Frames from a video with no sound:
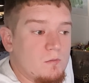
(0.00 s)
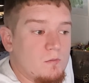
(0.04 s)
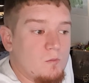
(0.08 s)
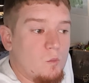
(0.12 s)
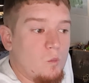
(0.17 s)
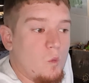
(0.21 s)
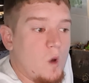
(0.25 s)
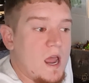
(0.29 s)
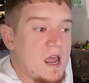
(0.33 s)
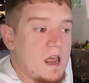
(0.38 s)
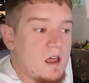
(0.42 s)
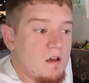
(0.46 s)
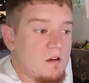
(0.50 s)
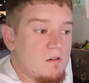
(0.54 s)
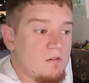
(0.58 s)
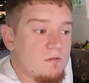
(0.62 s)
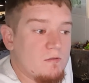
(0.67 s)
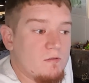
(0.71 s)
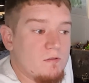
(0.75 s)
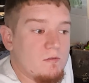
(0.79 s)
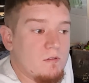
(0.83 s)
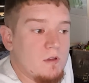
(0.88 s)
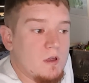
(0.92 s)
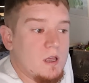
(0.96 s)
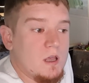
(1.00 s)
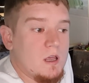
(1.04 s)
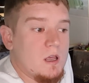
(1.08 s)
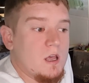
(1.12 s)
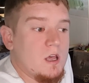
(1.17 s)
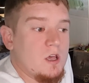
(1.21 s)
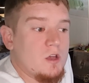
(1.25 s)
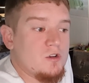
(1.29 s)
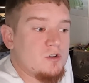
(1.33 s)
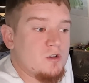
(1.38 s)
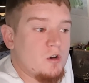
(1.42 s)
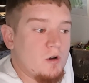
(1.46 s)
way of
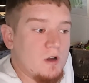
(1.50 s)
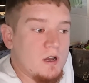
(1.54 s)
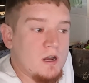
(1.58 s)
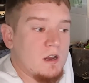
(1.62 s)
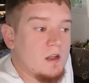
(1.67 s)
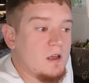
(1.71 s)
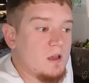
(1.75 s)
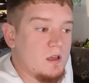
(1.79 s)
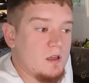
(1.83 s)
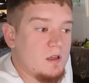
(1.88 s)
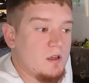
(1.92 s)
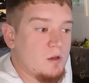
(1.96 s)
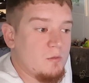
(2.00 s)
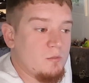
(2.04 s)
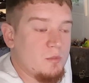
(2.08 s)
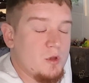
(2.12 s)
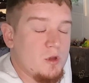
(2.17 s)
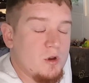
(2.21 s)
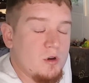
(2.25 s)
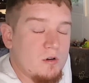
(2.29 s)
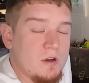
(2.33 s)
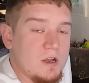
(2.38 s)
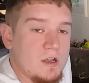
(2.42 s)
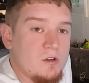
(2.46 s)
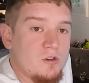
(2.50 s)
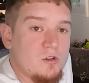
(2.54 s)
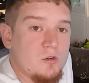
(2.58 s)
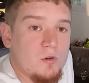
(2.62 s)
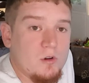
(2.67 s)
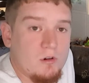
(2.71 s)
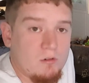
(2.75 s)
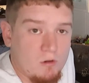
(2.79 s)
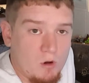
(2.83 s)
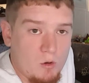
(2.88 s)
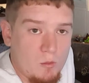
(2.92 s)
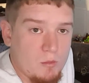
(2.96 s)
turning a computer into
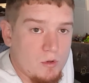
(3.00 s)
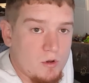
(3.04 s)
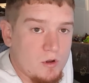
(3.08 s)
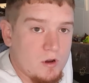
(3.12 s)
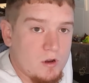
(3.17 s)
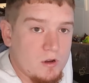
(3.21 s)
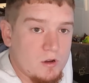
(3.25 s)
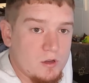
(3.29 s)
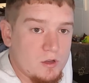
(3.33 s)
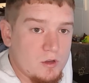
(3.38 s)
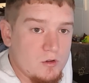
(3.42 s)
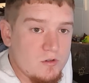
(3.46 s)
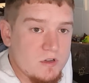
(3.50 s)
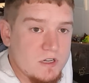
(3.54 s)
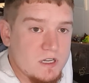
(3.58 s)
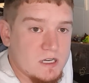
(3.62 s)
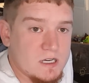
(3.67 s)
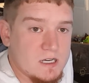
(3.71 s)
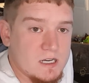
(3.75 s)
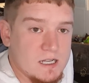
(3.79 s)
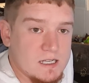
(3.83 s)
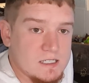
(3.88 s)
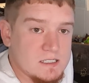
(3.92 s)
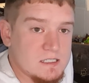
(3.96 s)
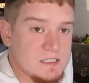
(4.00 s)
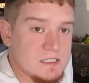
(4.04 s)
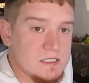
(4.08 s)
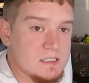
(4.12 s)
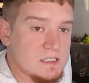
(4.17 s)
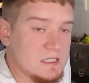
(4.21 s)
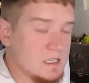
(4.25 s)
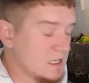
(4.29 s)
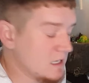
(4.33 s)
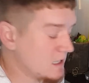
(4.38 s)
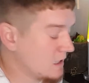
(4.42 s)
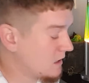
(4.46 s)
a Chromebook using an SD
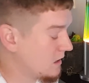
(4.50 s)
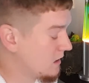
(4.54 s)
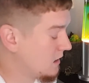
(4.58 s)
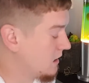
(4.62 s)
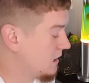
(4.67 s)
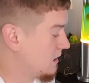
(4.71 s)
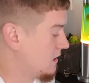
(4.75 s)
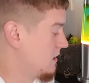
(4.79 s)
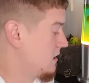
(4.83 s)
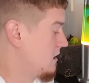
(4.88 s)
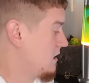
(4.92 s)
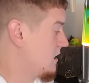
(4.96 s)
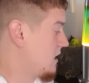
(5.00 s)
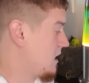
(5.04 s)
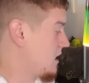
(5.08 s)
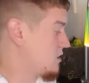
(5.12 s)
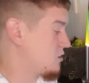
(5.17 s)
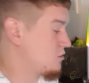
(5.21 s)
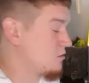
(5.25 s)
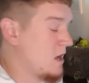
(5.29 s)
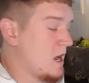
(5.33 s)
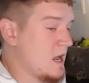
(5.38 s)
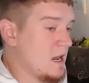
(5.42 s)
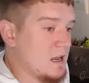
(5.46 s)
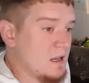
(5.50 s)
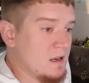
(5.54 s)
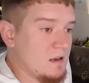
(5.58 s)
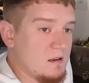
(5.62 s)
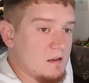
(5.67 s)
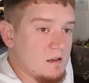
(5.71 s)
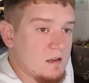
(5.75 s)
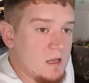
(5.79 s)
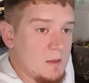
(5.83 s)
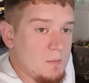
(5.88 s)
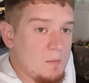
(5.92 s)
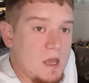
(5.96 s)
stick. I tried it.
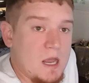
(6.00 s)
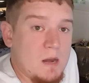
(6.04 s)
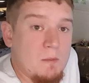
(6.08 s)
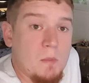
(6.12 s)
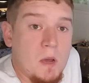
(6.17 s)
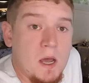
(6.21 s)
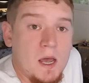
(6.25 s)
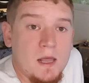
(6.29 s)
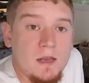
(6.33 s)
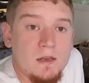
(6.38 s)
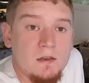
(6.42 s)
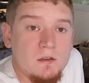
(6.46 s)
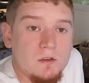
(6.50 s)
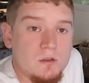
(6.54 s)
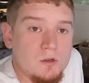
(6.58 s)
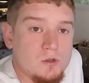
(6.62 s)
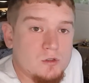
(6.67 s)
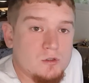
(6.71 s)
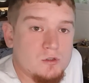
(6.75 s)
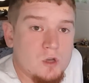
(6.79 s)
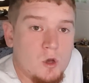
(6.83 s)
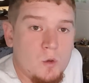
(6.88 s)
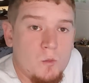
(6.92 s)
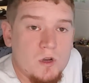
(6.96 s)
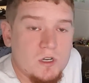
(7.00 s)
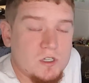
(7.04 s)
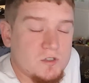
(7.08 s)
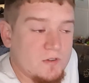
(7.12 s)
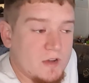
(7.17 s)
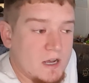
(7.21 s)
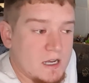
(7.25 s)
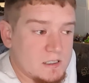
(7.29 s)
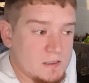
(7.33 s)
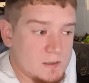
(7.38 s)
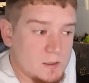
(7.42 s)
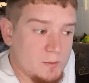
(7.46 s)
It made mine so much
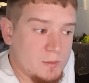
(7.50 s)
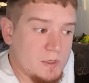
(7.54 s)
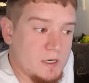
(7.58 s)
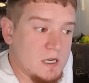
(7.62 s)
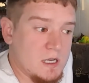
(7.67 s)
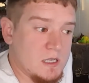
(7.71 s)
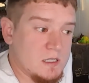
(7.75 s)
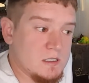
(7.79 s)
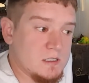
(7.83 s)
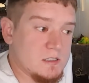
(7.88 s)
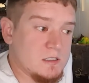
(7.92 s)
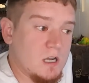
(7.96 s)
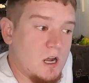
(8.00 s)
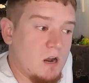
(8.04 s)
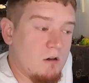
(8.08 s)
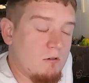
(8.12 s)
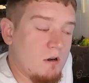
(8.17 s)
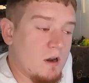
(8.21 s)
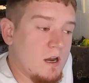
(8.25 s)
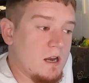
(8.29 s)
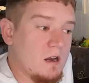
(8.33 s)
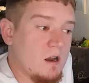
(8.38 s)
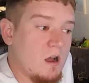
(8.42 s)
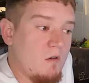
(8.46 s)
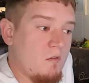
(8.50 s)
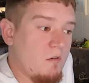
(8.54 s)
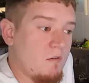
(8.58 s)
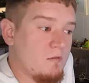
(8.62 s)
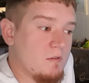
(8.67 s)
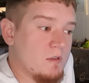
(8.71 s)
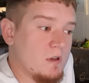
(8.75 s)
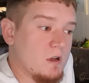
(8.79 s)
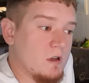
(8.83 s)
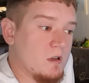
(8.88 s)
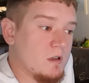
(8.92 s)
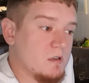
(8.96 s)
faster because it's not running off of
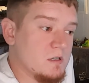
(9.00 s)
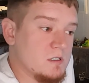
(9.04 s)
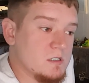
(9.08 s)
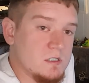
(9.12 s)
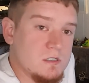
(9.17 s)
the